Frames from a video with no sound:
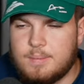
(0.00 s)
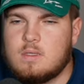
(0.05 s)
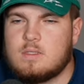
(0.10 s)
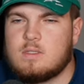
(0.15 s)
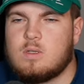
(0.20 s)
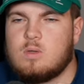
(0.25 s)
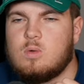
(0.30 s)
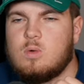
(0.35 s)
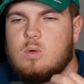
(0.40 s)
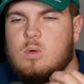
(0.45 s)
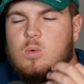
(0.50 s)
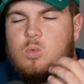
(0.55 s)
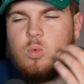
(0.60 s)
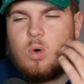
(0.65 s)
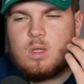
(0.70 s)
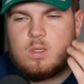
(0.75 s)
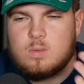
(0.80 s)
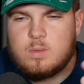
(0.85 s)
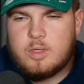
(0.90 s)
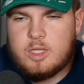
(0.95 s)
So
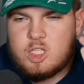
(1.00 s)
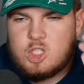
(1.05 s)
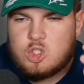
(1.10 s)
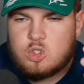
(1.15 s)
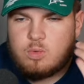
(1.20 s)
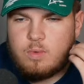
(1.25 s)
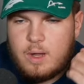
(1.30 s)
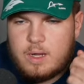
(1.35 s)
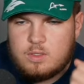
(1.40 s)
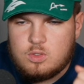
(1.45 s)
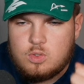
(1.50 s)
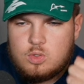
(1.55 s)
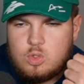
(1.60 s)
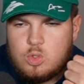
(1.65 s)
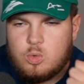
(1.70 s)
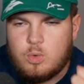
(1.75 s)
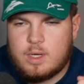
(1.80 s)
what we try to do